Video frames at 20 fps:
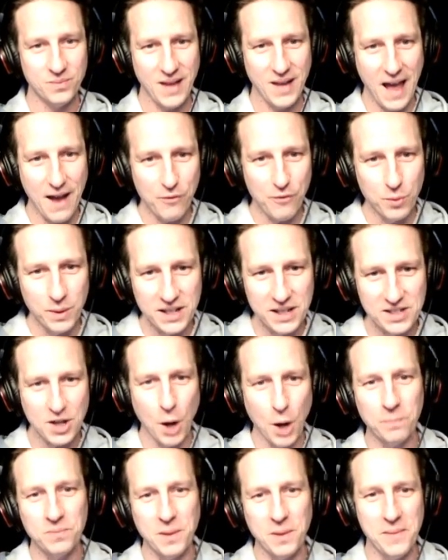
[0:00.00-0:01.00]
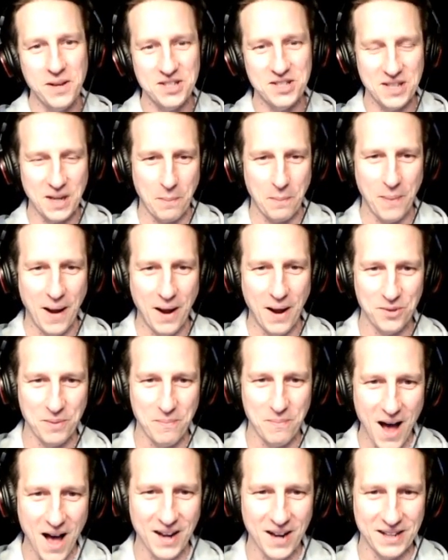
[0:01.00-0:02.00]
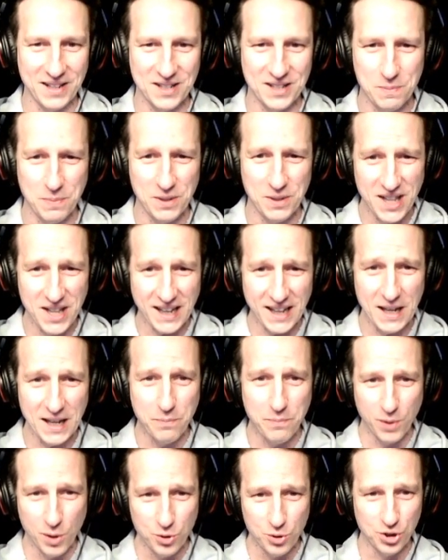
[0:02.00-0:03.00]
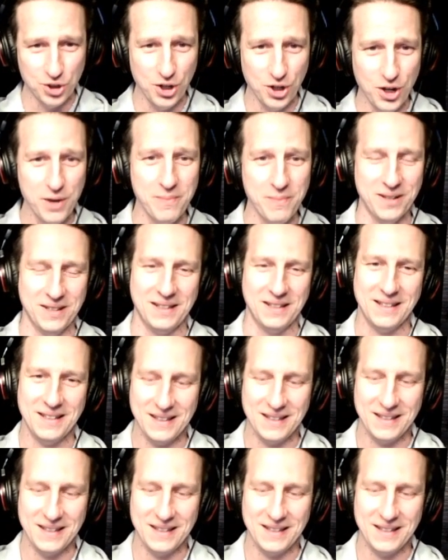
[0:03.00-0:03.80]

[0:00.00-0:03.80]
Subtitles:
Everyone is optimistic about the Marlins, particularly Bruce Sherman.